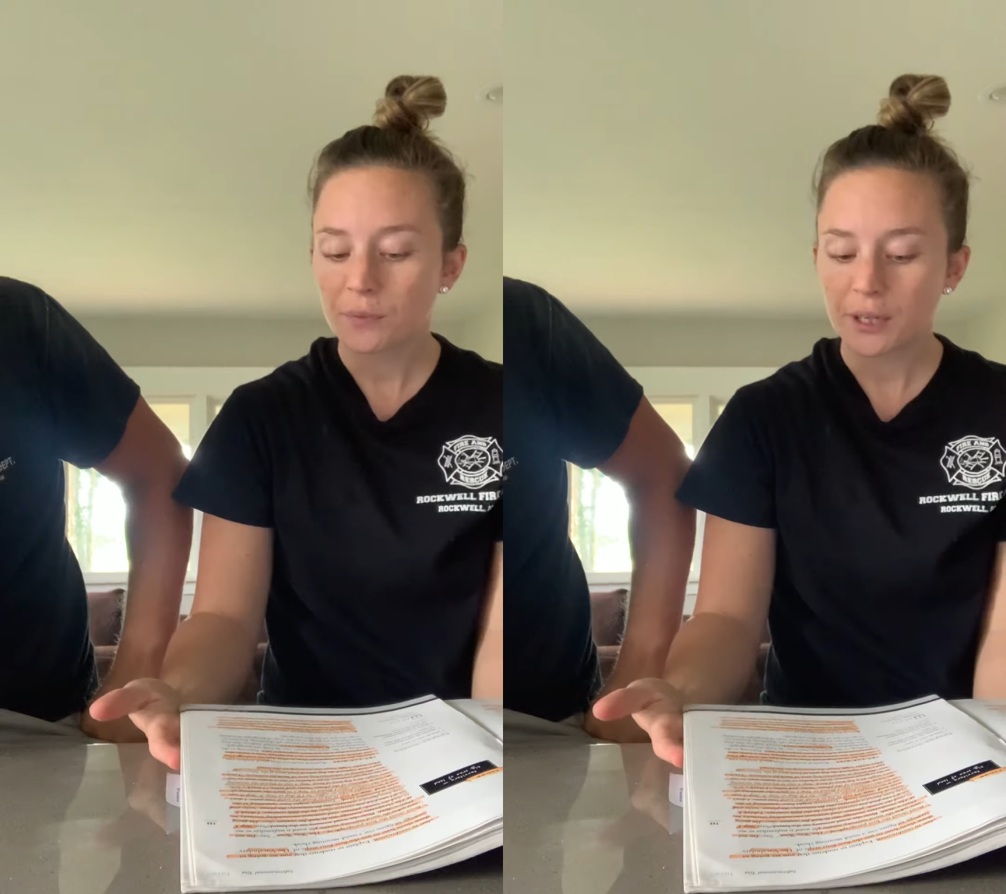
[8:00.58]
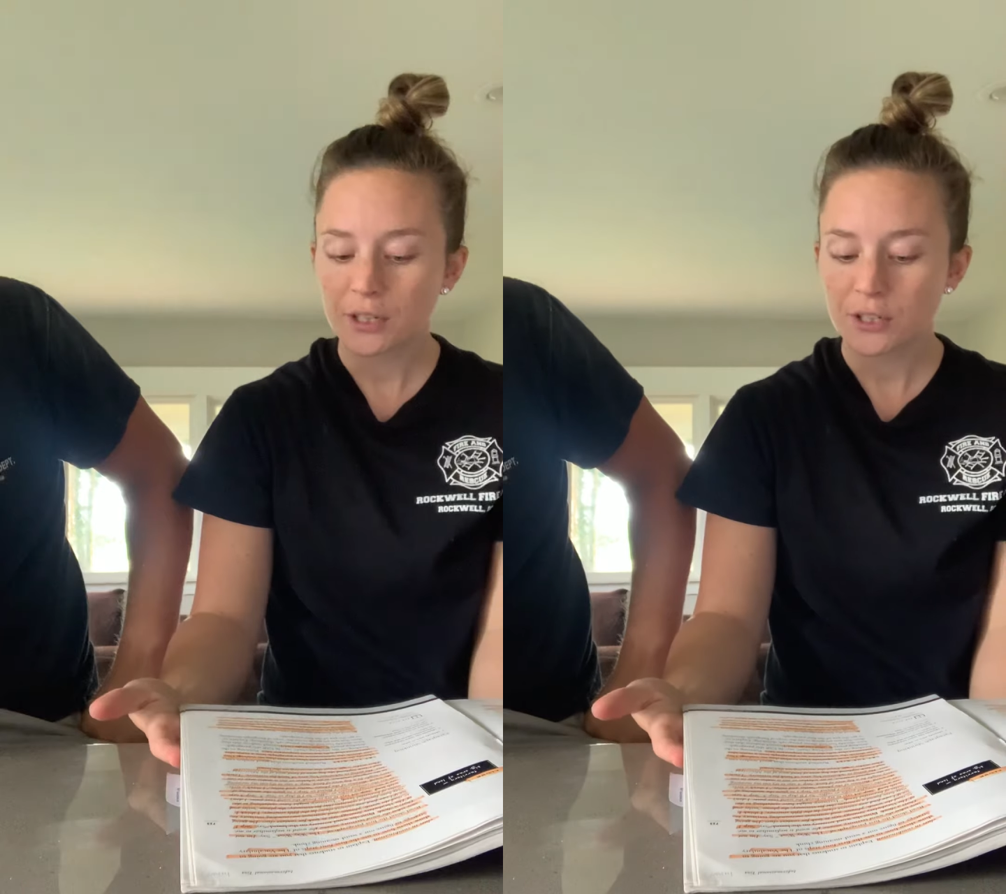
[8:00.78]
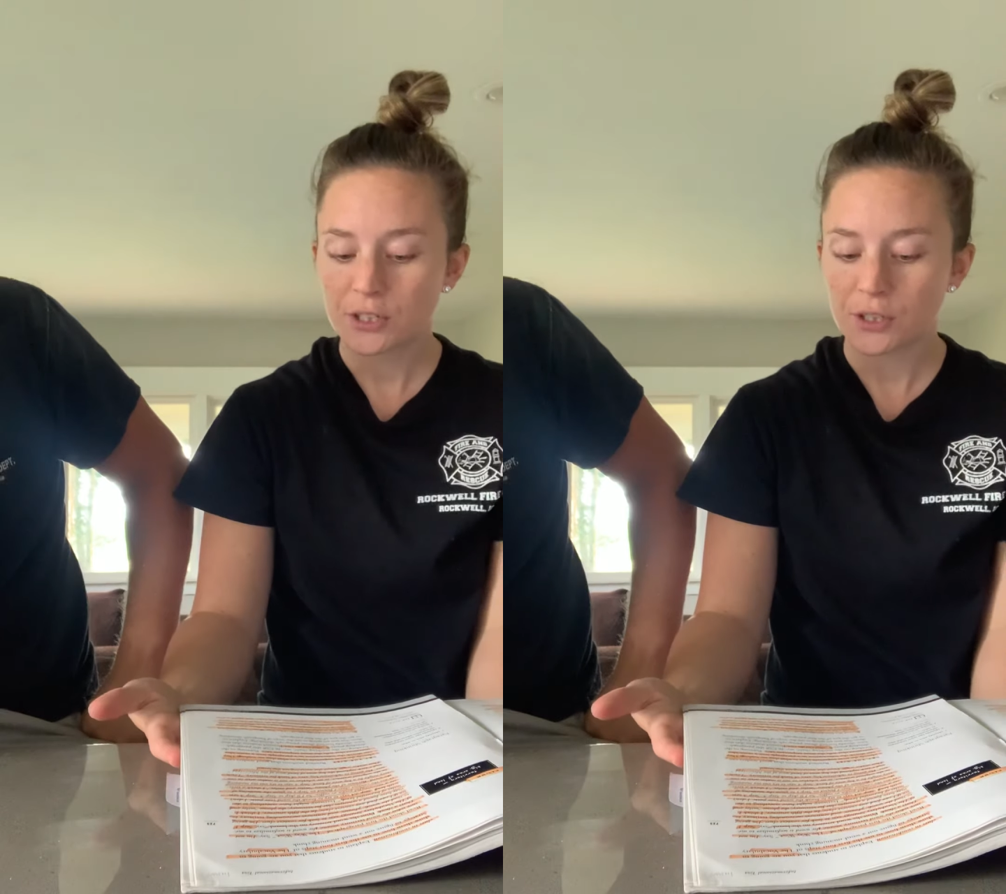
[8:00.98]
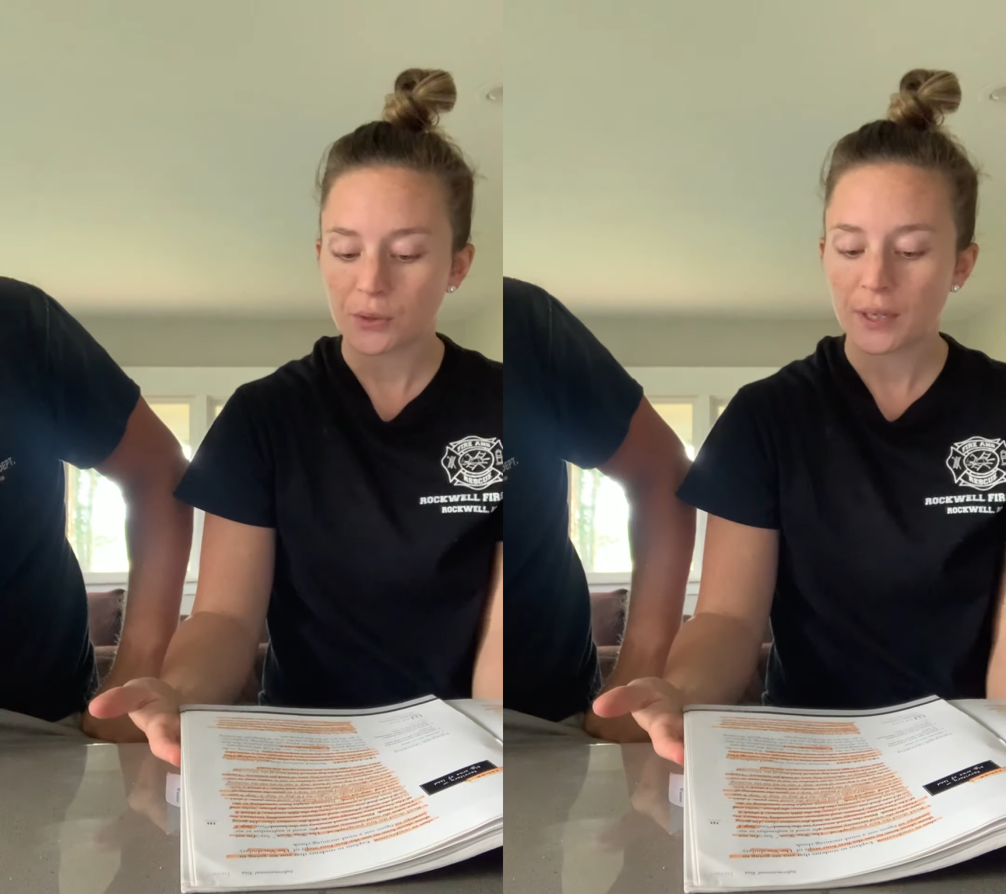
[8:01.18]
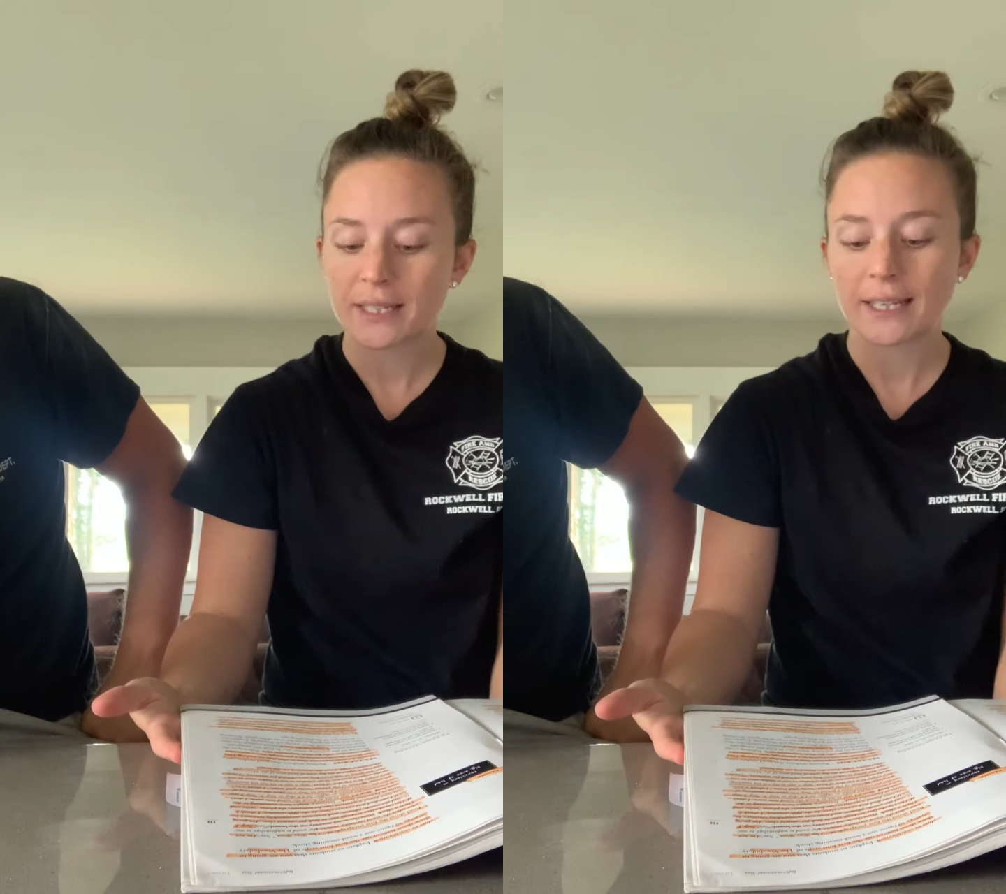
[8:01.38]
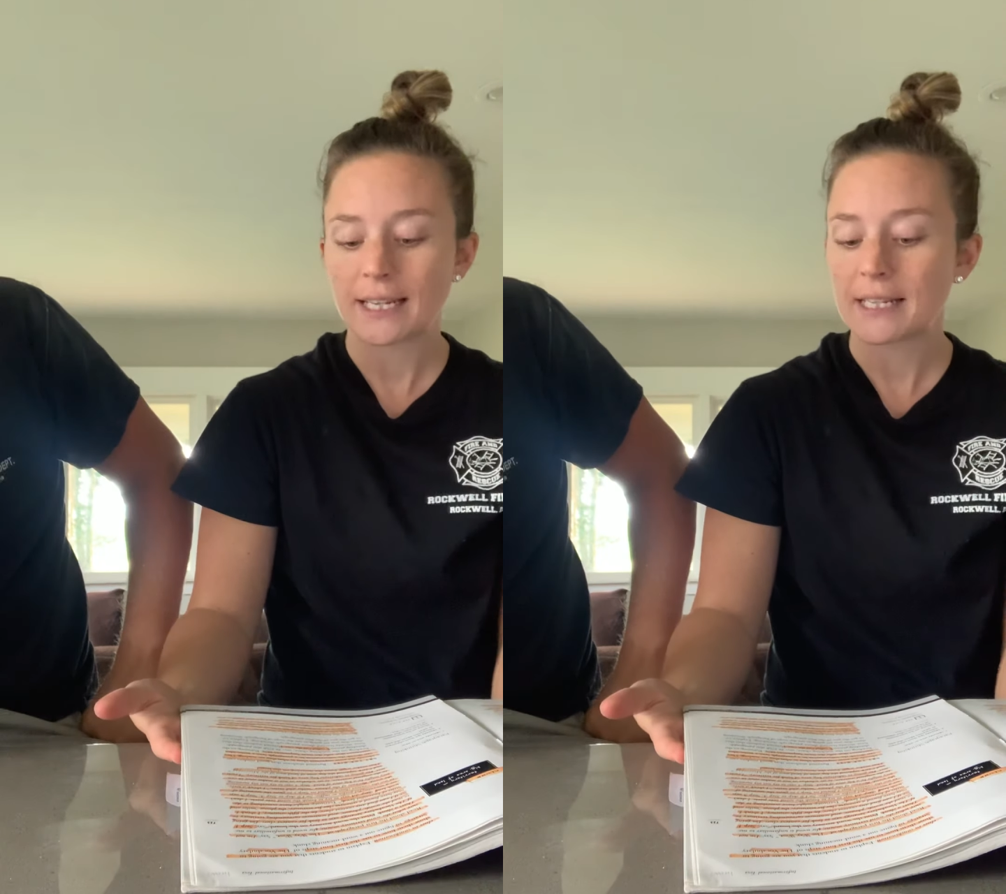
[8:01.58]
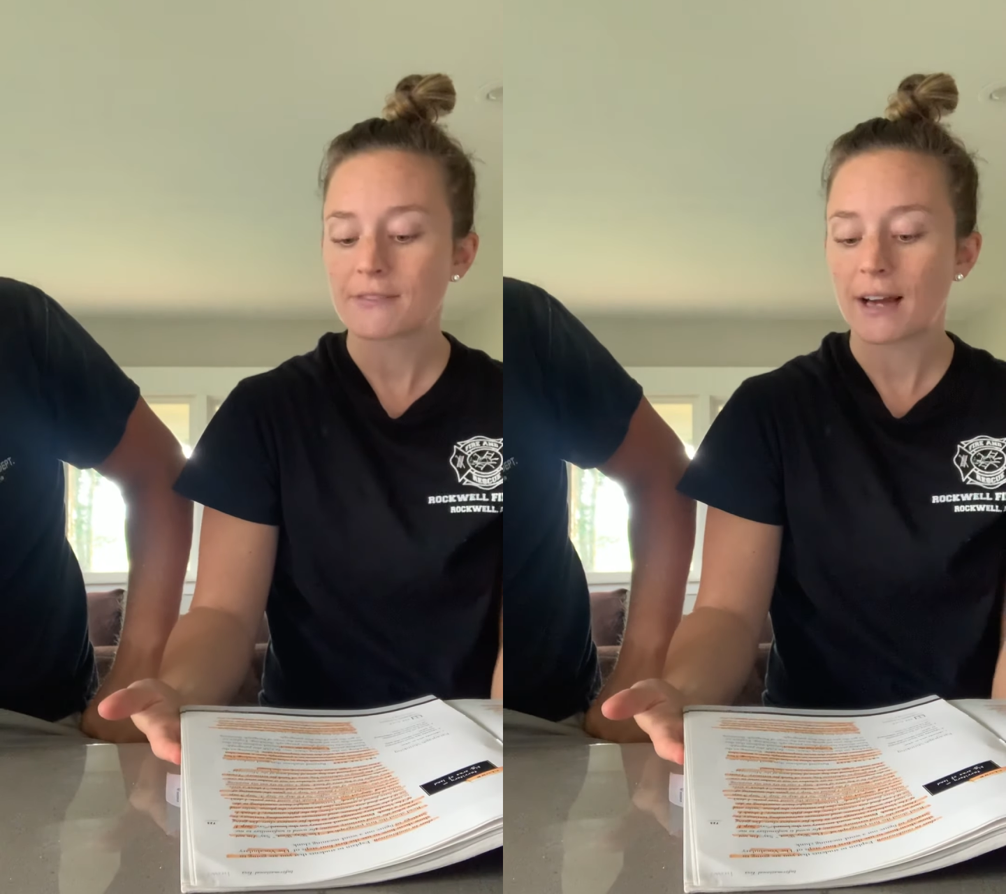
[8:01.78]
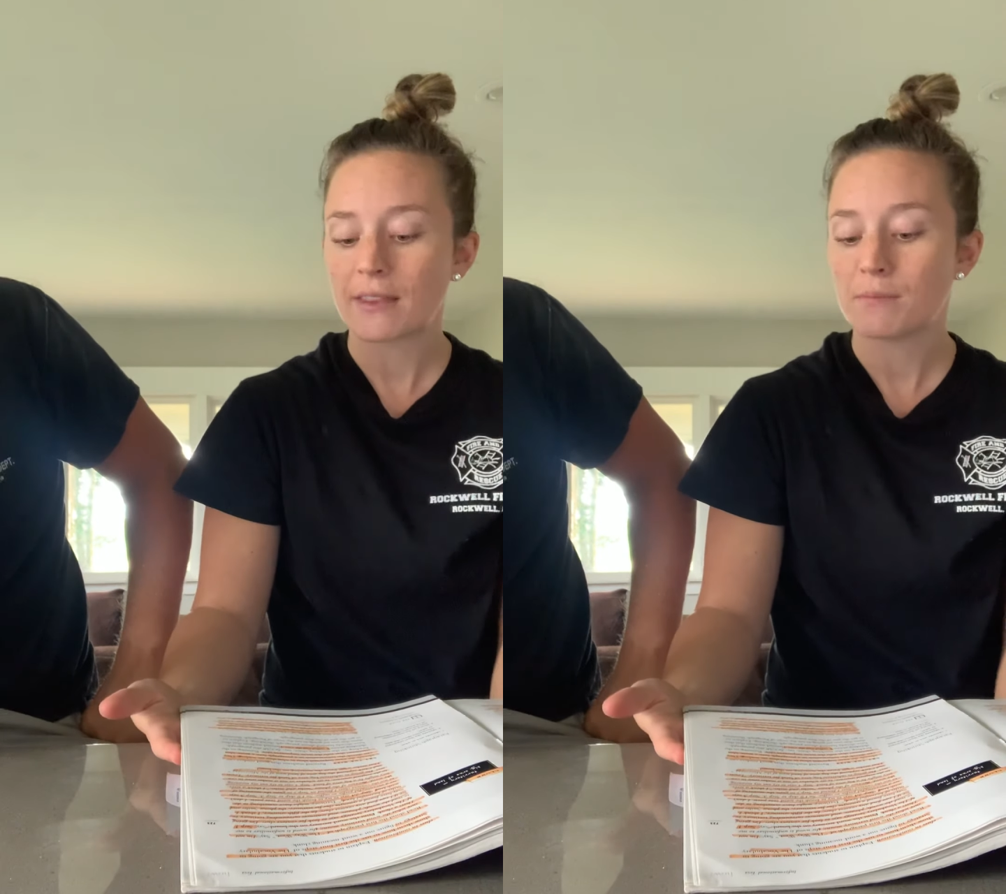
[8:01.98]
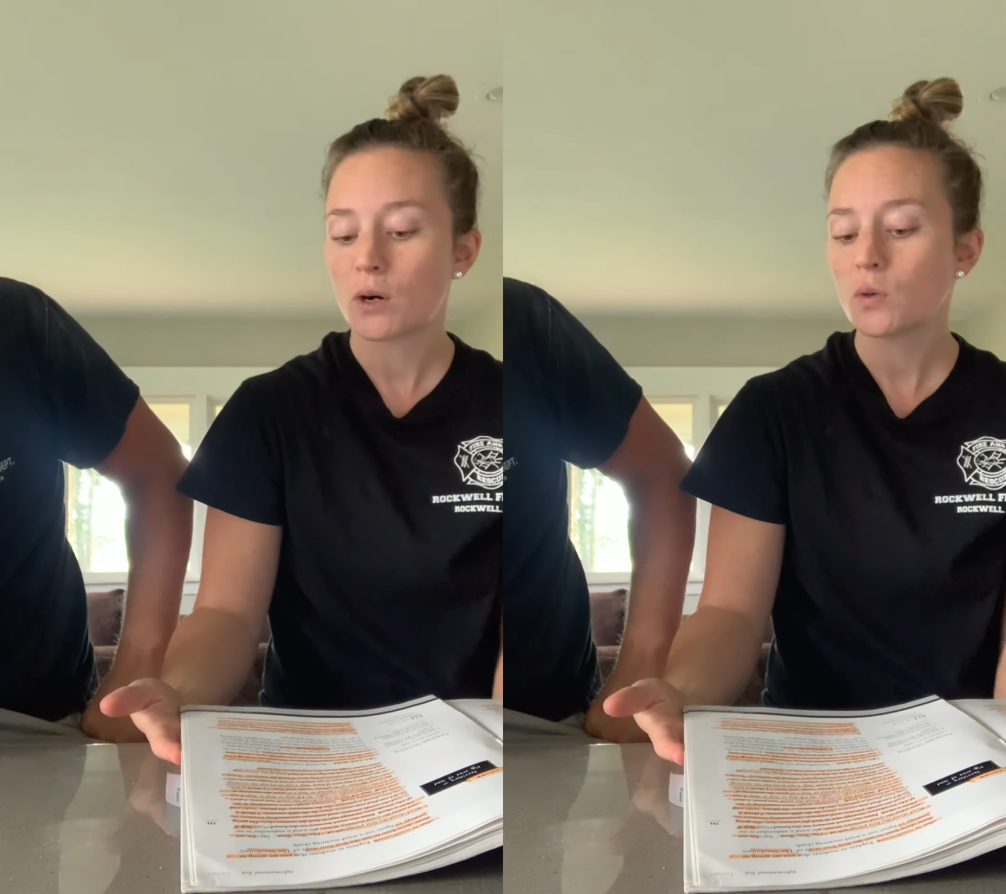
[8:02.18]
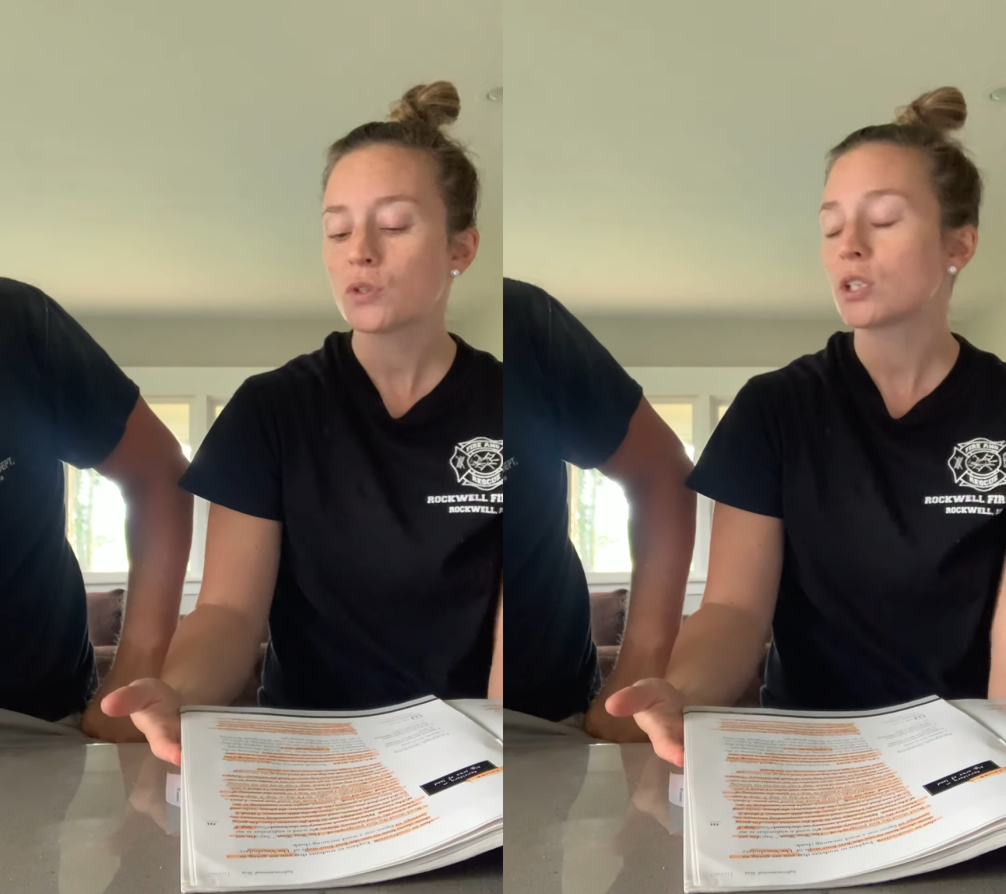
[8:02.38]
readers do is identify the
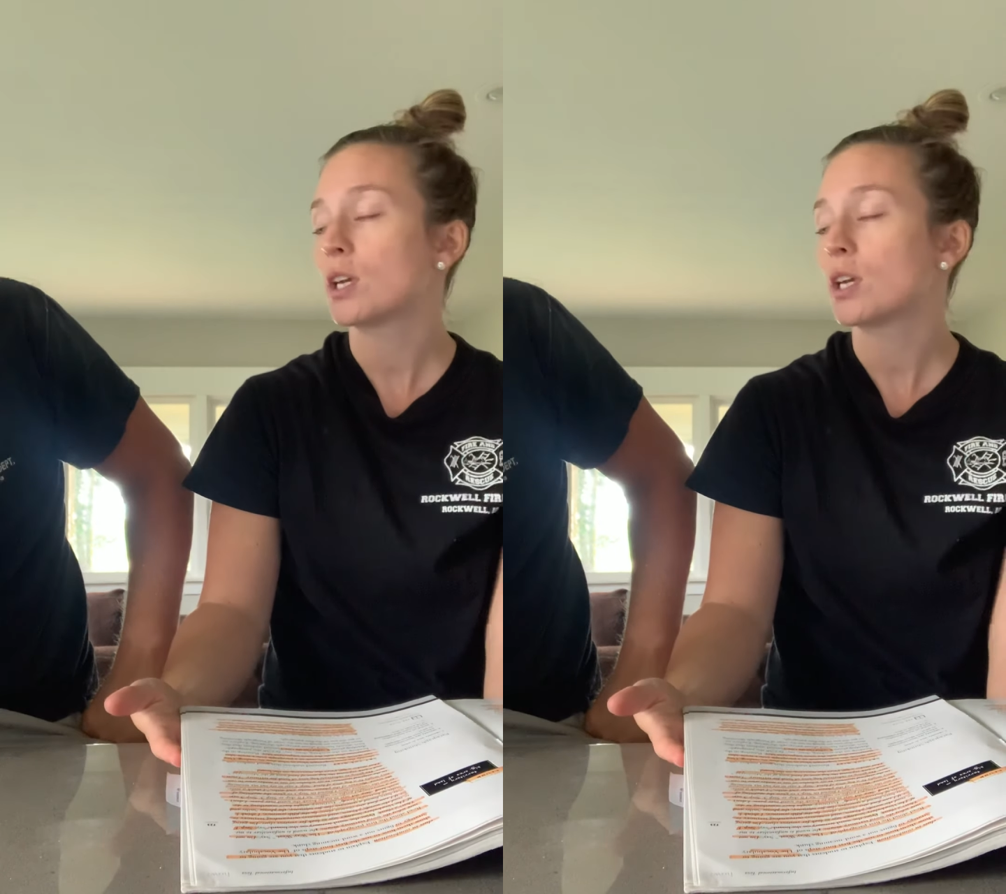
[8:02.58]
most